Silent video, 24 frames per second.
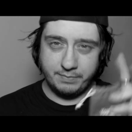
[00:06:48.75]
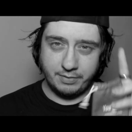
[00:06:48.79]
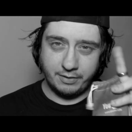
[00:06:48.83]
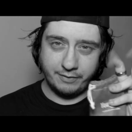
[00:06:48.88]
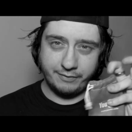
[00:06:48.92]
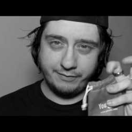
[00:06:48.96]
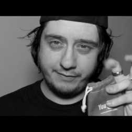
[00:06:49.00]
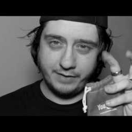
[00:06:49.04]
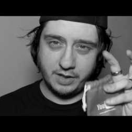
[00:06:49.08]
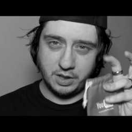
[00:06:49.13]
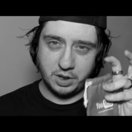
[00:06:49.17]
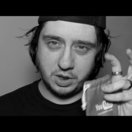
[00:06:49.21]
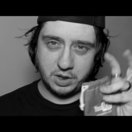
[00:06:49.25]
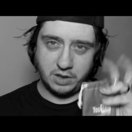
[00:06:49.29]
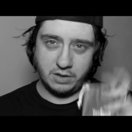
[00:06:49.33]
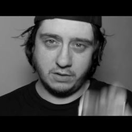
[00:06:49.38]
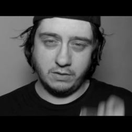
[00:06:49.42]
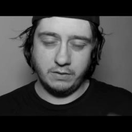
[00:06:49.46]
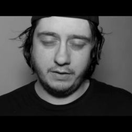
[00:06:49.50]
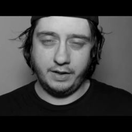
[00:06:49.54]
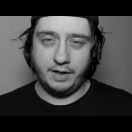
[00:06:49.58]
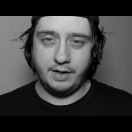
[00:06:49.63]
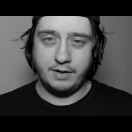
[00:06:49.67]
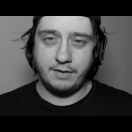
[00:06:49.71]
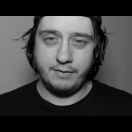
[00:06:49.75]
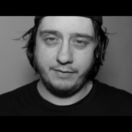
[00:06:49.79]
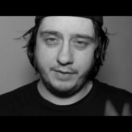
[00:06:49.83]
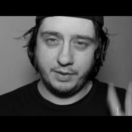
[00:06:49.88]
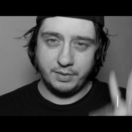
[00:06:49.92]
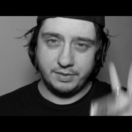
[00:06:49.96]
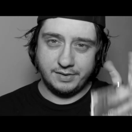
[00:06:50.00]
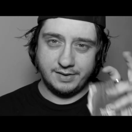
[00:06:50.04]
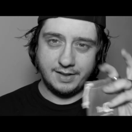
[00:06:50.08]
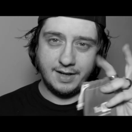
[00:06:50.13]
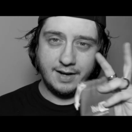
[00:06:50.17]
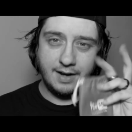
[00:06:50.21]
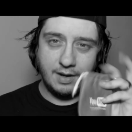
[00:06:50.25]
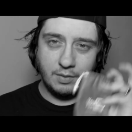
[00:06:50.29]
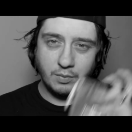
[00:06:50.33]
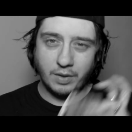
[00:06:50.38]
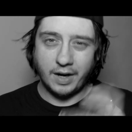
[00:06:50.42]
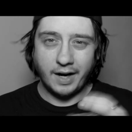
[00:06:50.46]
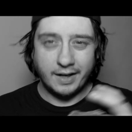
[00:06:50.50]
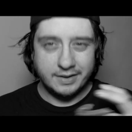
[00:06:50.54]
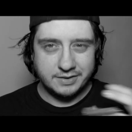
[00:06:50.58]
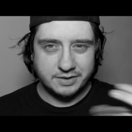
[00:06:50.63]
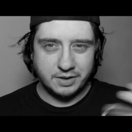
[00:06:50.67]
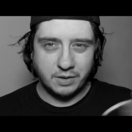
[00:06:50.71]
professional interview setting
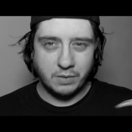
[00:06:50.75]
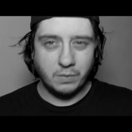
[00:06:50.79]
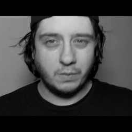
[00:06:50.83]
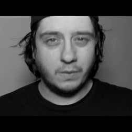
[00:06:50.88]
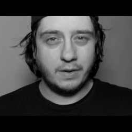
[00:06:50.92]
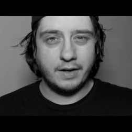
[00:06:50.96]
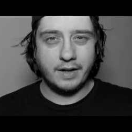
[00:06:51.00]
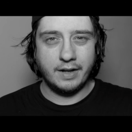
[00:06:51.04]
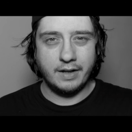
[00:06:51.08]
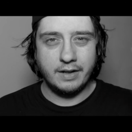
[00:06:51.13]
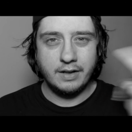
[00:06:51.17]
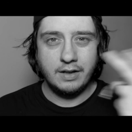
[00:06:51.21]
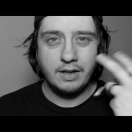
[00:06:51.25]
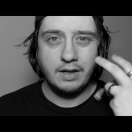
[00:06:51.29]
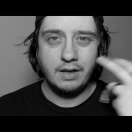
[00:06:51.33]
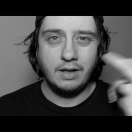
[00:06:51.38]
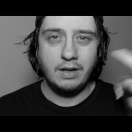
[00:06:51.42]
where I don't want to